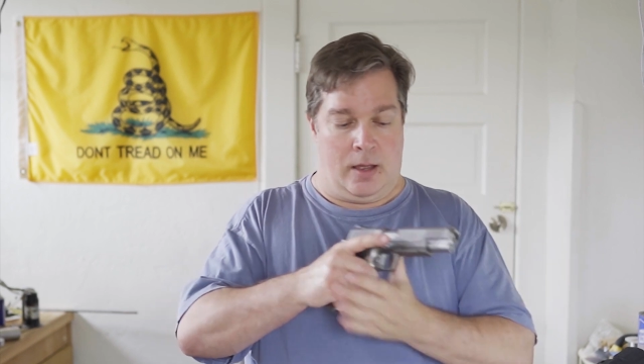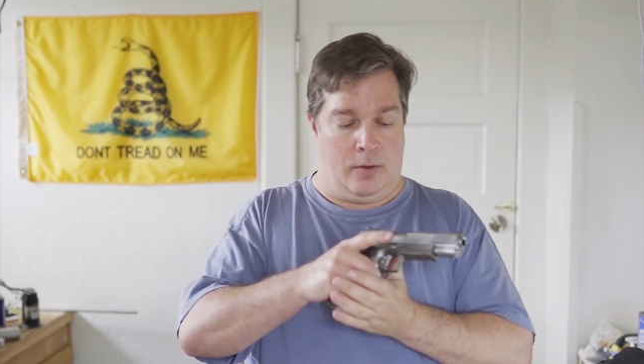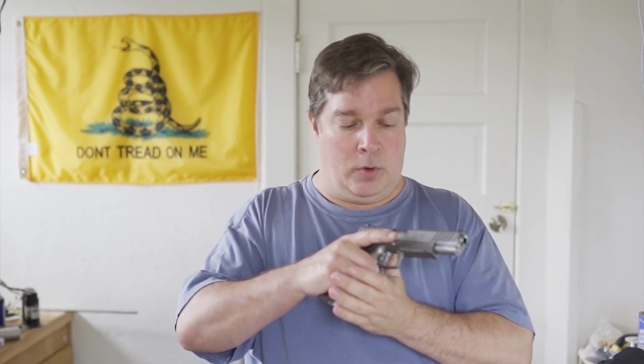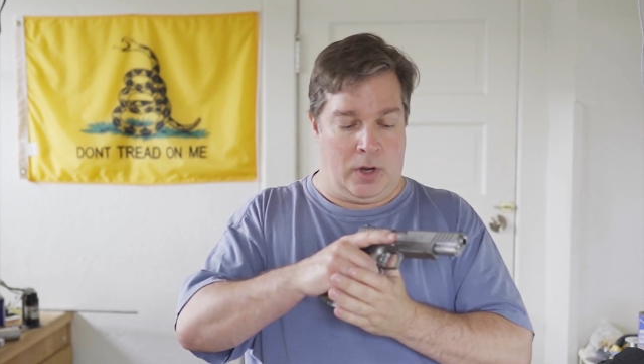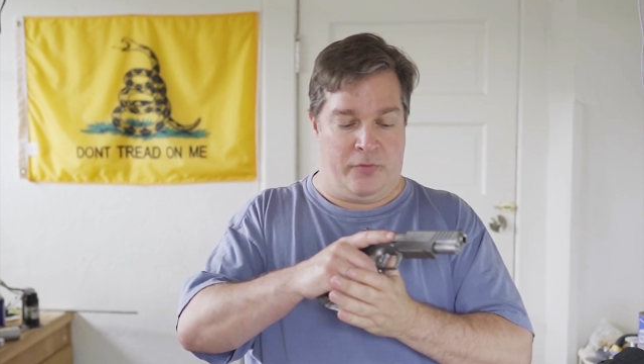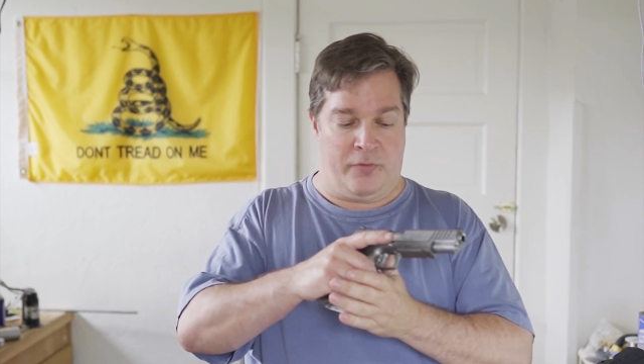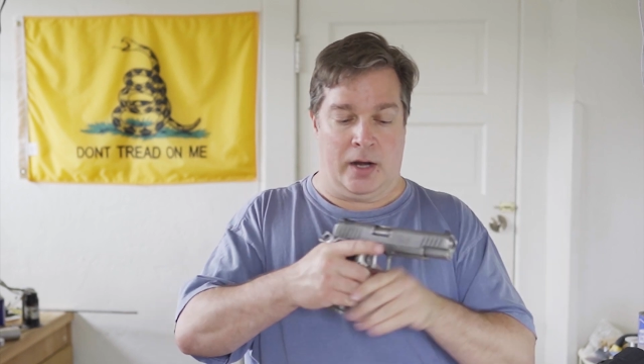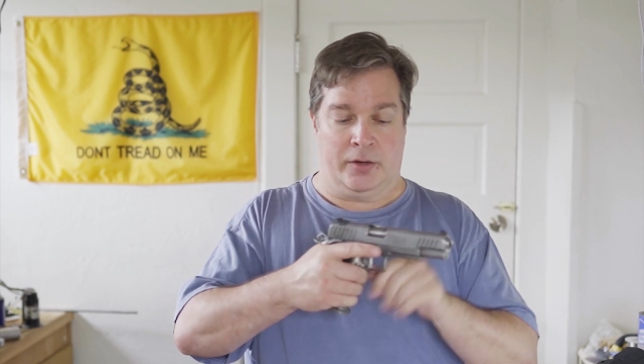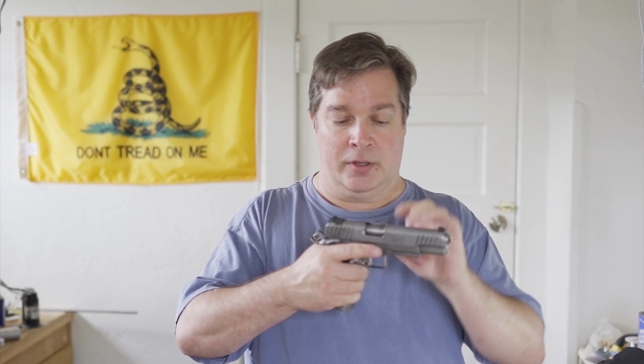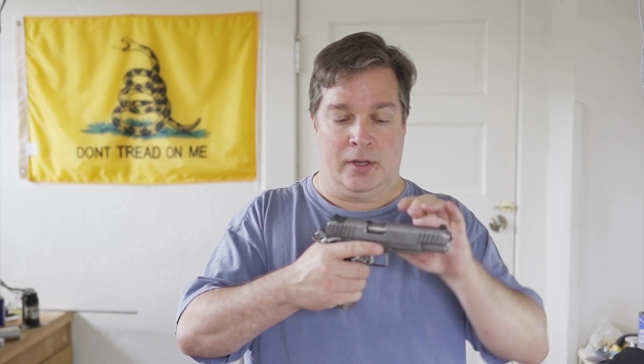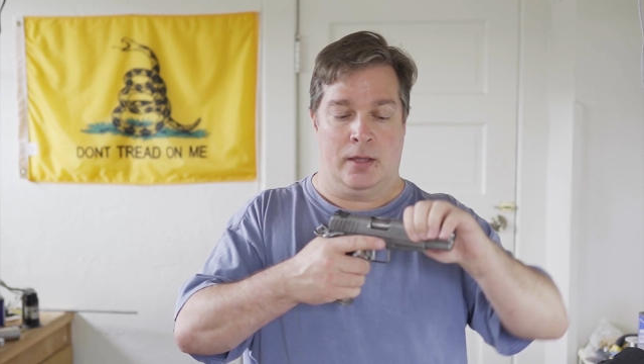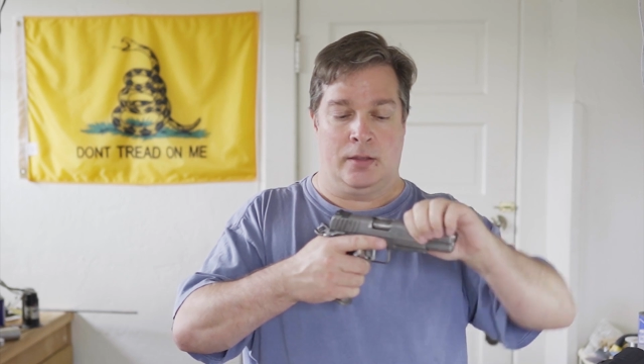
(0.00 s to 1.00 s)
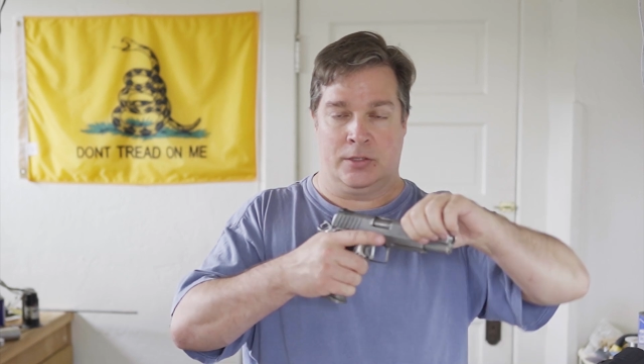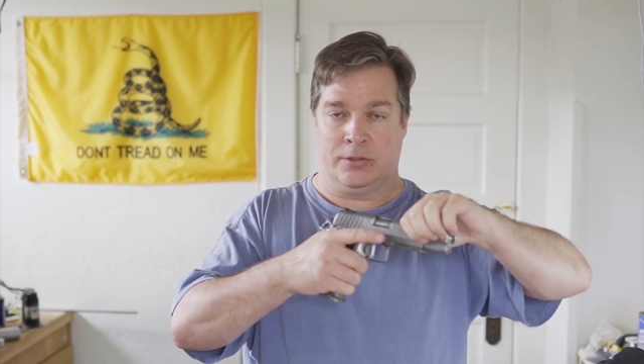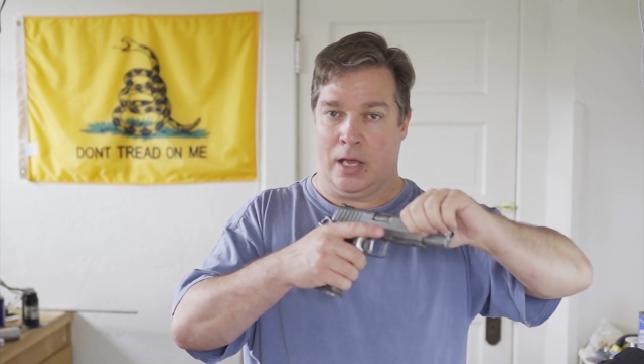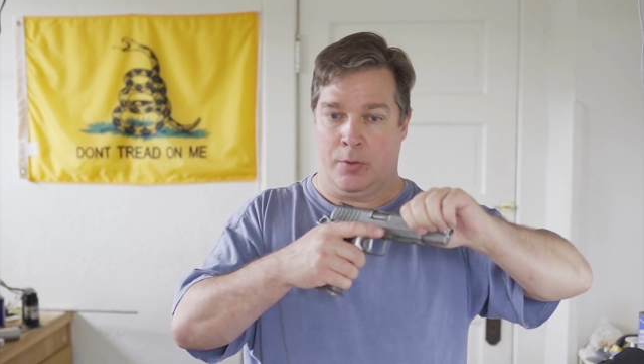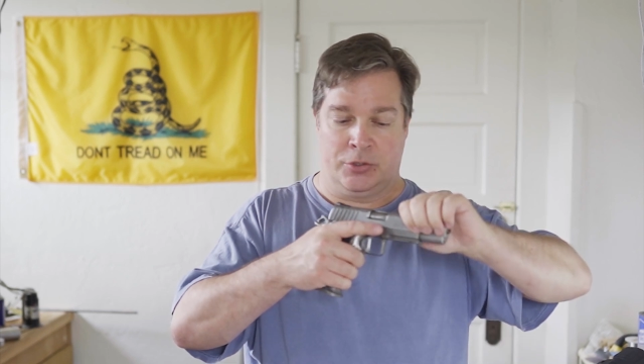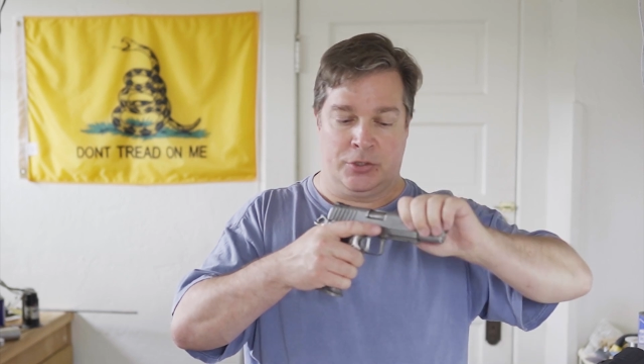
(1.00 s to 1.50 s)
when I fired the gun, the
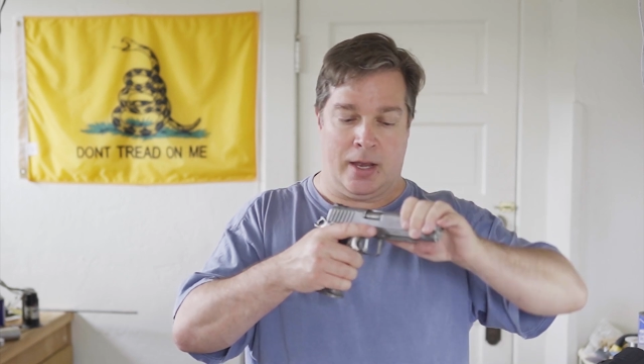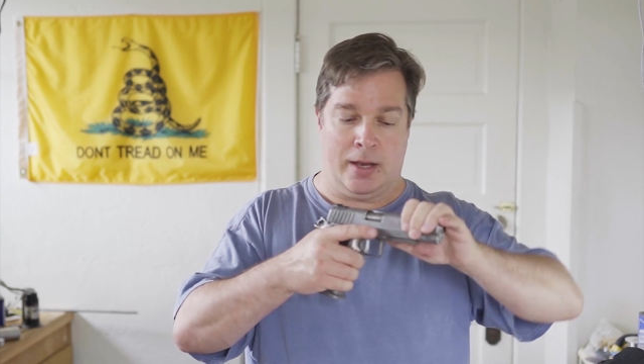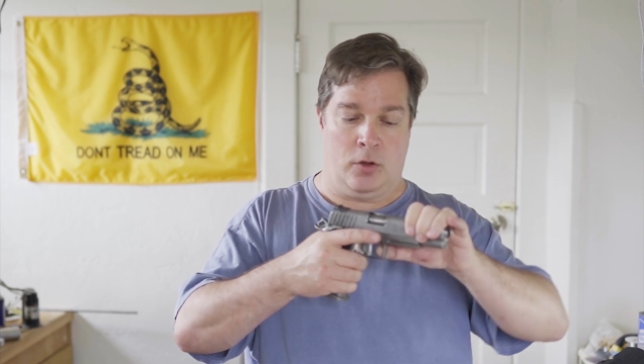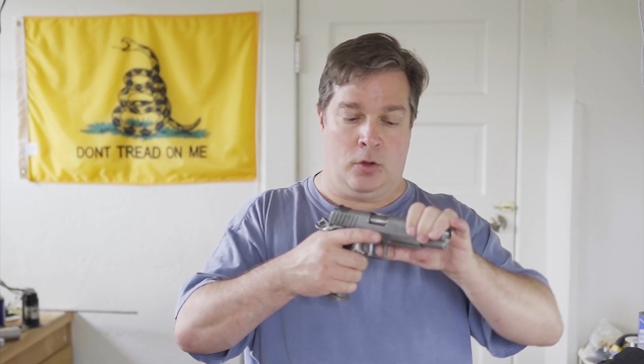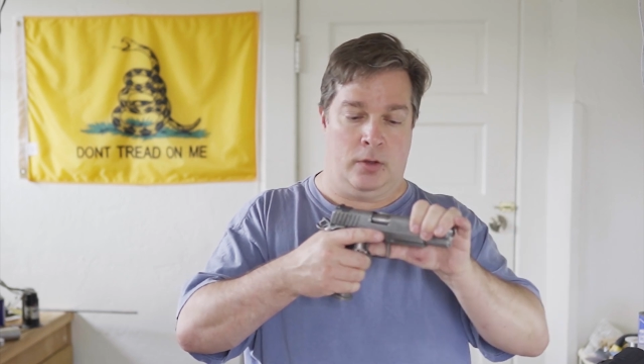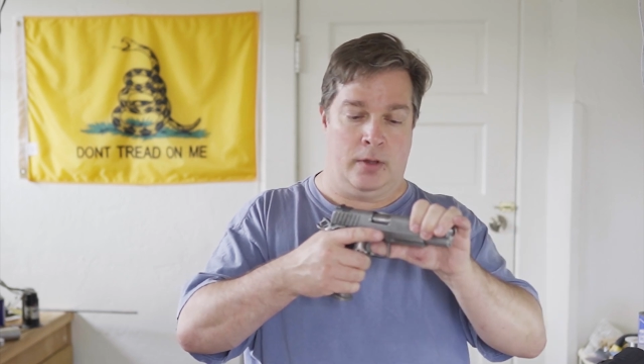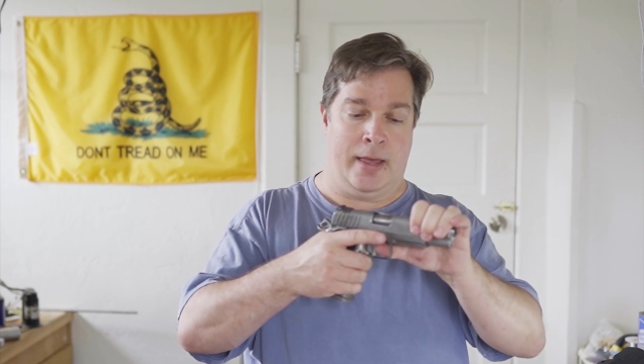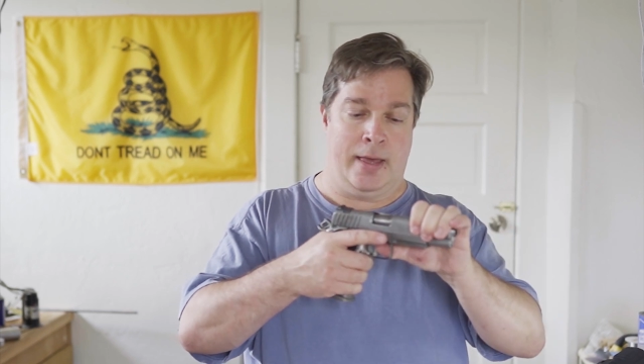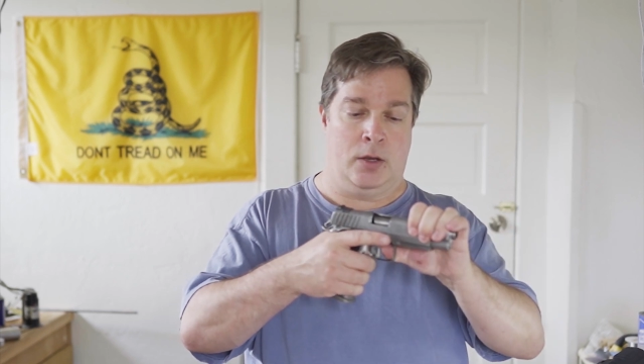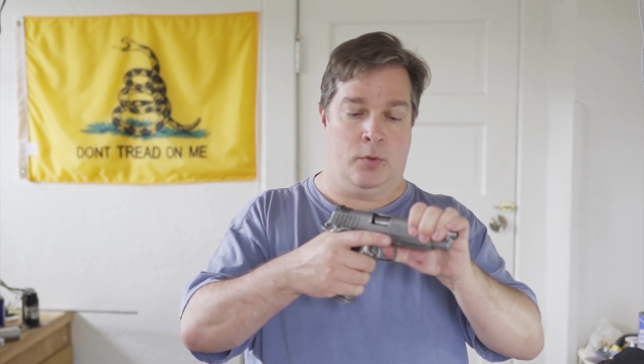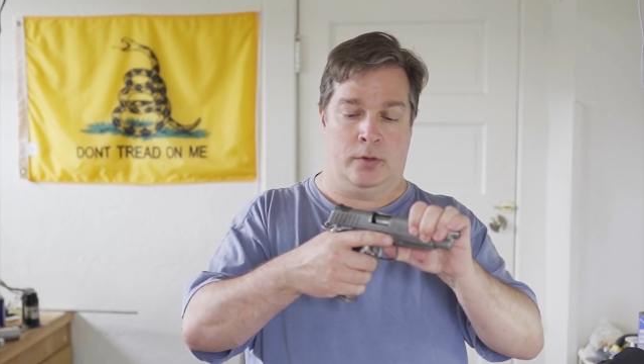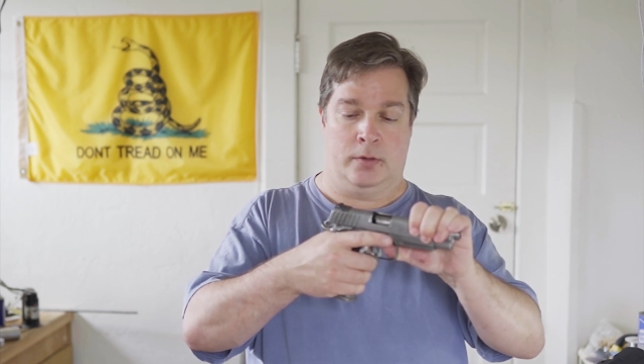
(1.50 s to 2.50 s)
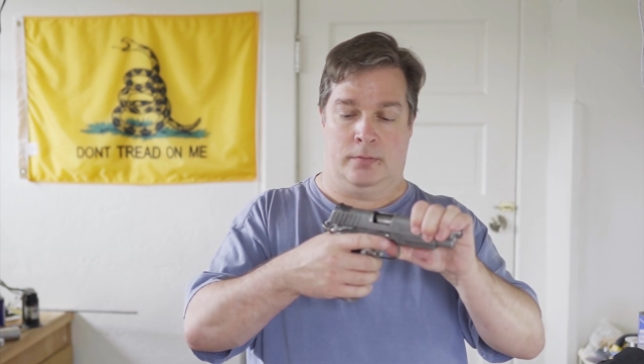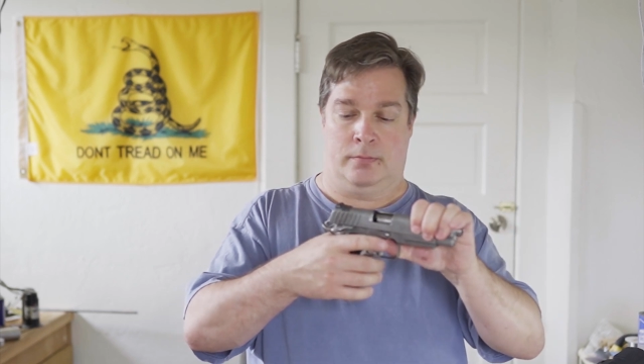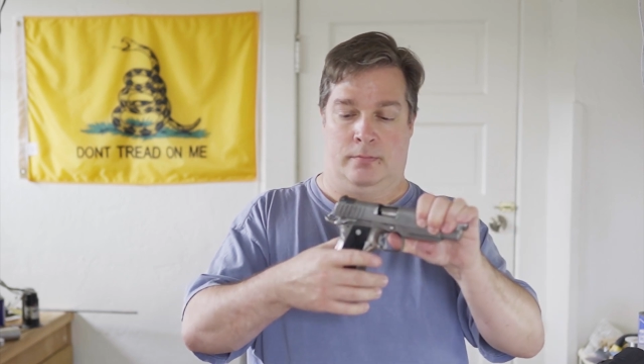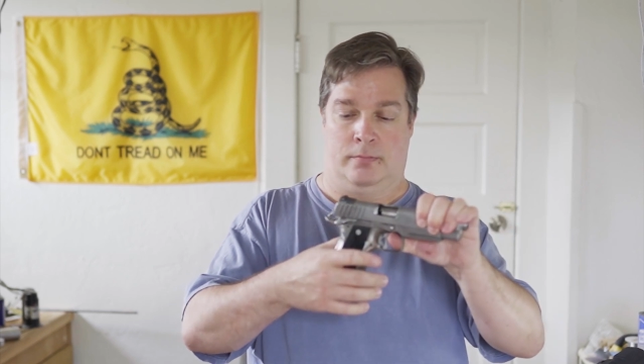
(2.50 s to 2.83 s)
slide would cycle and it would